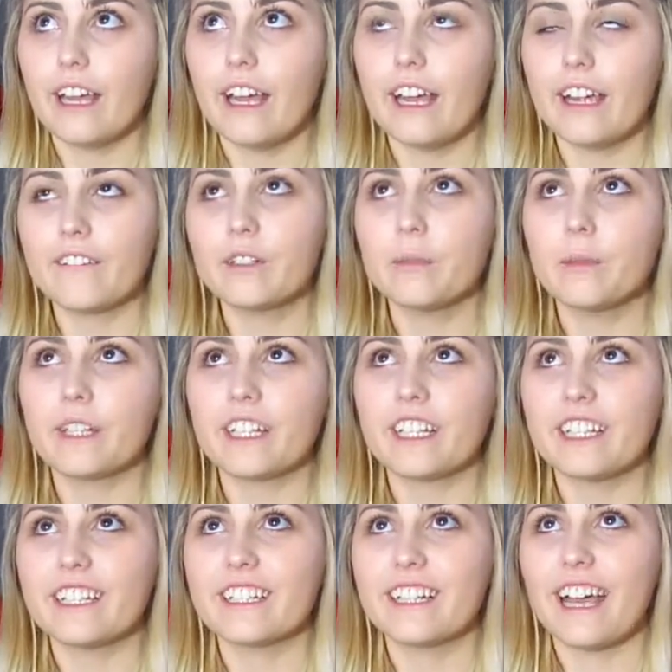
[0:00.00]

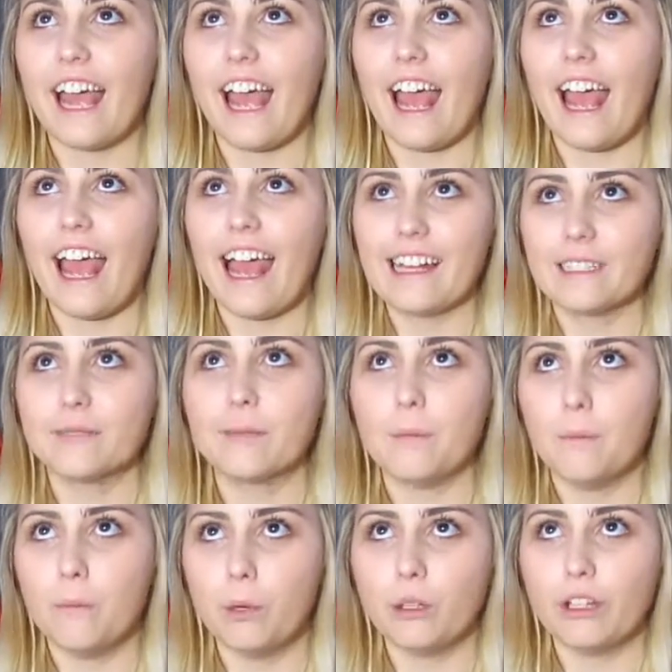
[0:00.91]
everybody has
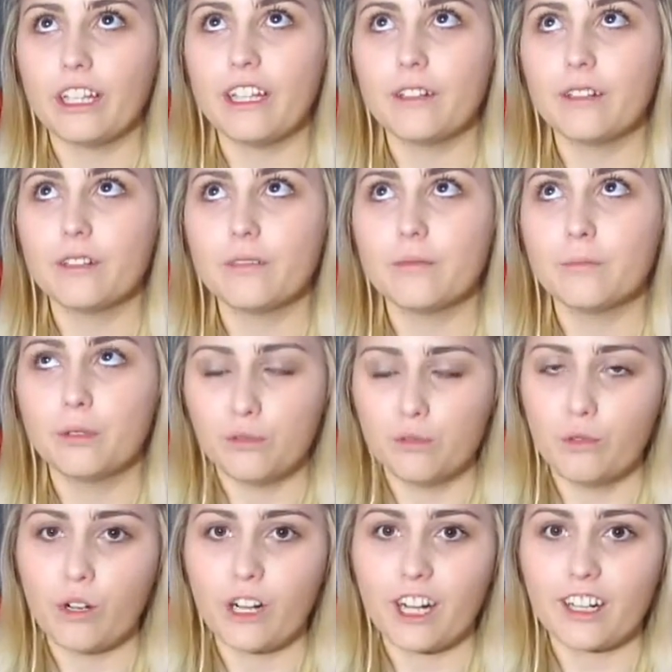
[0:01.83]
been bullied
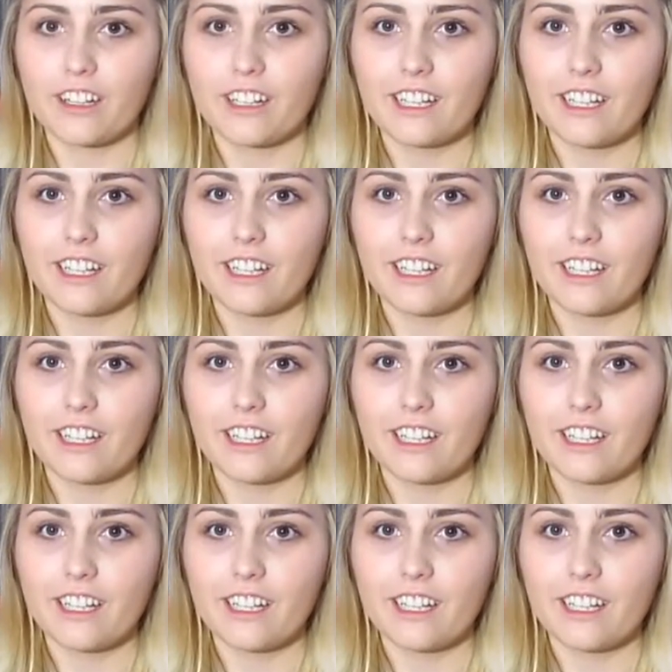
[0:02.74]
before.